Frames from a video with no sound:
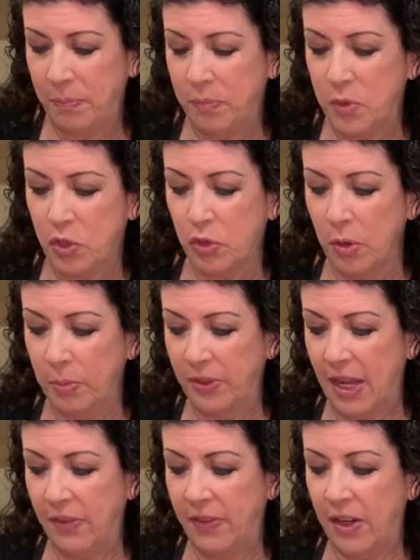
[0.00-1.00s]
troops
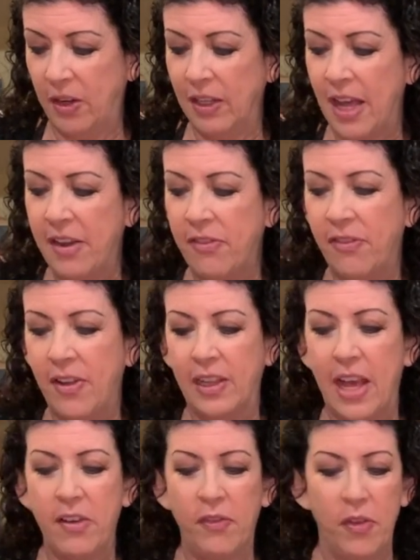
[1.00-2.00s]
out there, a lot
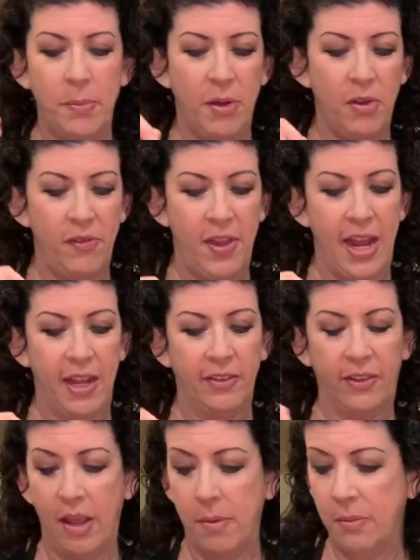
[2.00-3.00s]
of football fans
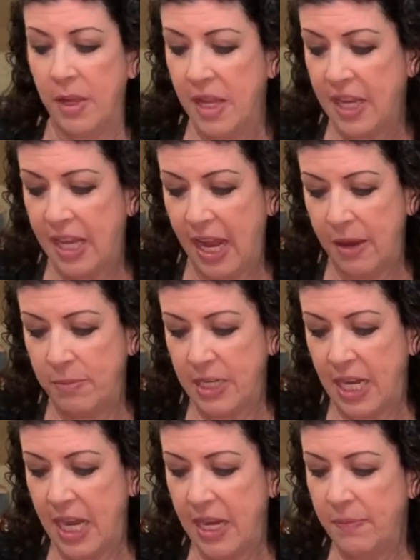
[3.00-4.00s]
come game
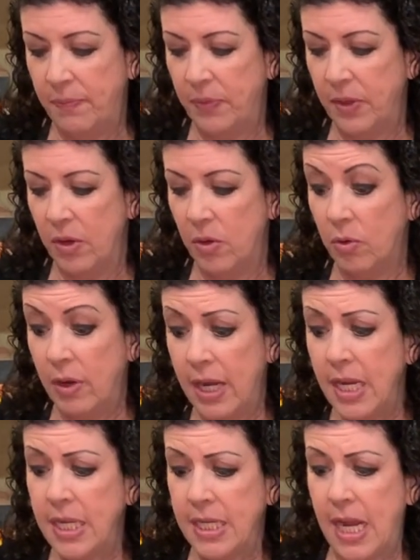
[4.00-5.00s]
day or
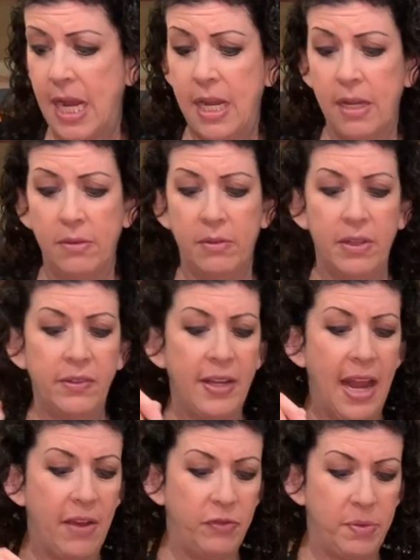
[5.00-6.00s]
any day. Doesn't
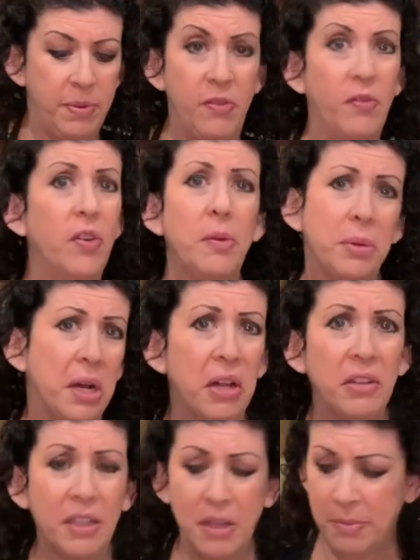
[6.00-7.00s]
have to be
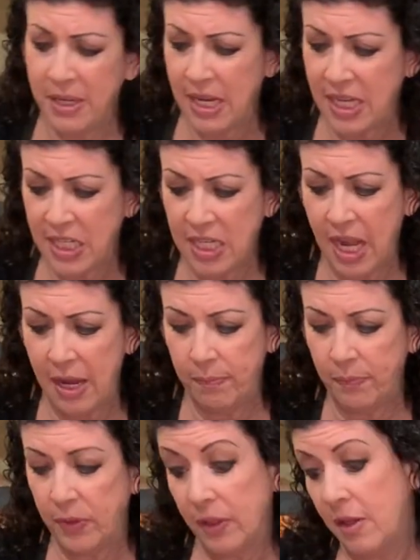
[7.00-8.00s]
football, it can be any time.
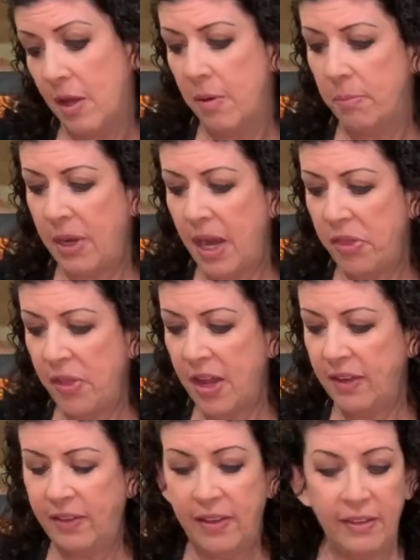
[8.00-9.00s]
But I
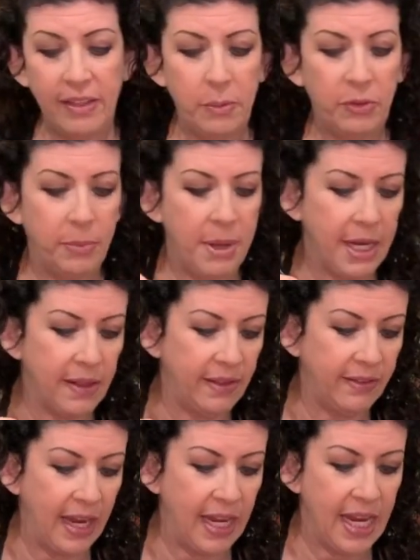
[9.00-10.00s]
thought since I was making
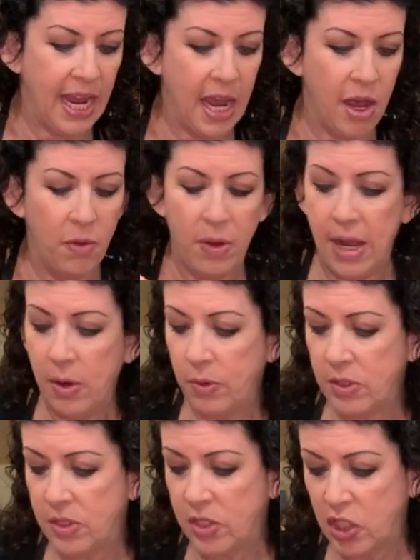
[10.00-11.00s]
this anyhow, I
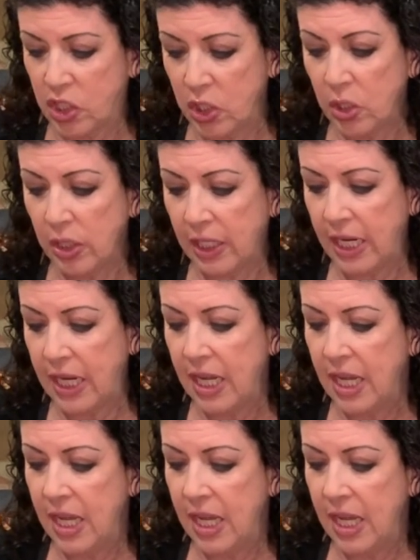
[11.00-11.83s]
would certainly